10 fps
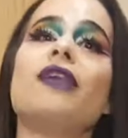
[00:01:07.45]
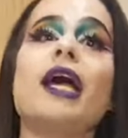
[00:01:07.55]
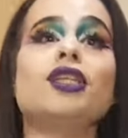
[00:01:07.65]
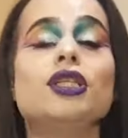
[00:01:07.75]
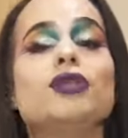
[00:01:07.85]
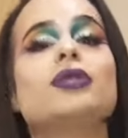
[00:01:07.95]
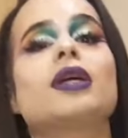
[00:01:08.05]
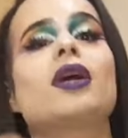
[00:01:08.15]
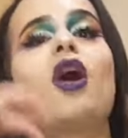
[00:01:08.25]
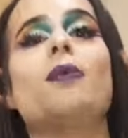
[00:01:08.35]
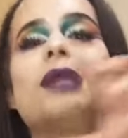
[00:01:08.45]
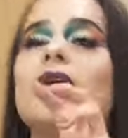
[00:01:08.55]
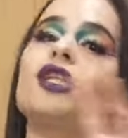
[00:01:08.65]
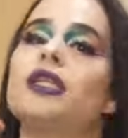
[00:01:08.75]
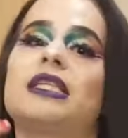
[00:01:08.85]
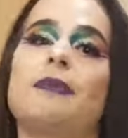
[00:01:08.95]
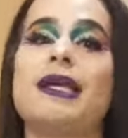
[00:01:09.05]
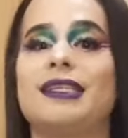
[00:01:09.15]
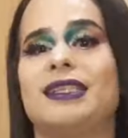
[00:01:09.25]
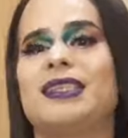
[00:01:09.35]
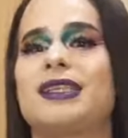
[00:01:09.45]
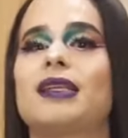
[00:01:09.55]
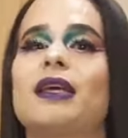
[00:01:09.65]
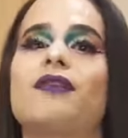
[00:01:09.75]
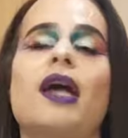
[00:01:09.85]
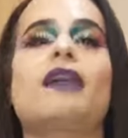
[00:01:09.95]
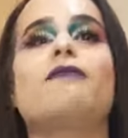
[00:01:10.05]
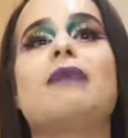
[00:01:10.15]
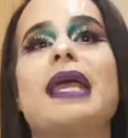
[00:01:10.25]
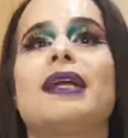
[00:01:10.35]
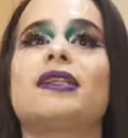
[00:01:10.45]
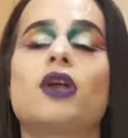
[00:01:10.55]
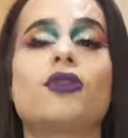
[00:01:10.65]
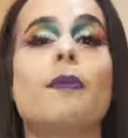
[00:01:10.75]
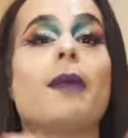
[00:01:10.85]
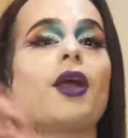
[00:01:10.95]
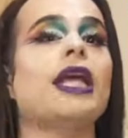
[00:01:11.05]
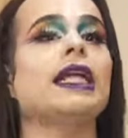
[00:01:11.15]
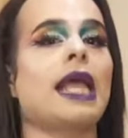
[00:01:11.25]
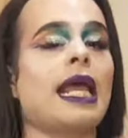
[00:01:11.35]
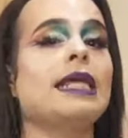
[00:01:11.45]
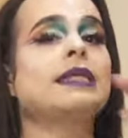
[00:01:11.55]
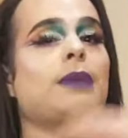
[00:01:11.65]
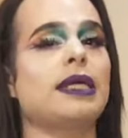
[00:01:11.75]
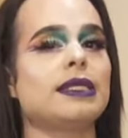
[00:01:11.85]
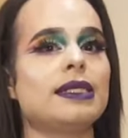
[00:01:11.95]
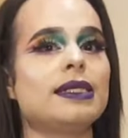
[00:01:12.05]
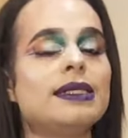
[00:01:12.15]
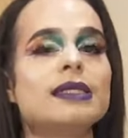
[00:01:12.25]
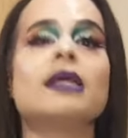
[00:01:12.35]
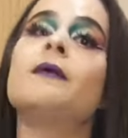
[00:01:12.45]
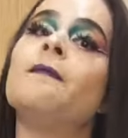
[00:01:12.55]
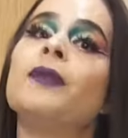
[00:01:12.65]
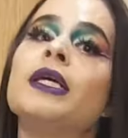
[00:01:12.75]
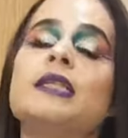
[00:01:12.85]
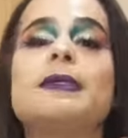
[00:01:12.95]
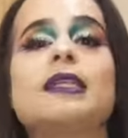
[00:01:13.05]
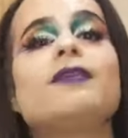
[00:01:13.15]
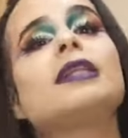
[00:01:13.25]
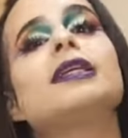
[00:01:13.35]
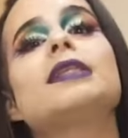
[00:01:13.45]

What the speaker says: They actually use a combination of spices that they've kind of made. It's called the Marriott K spices, specifically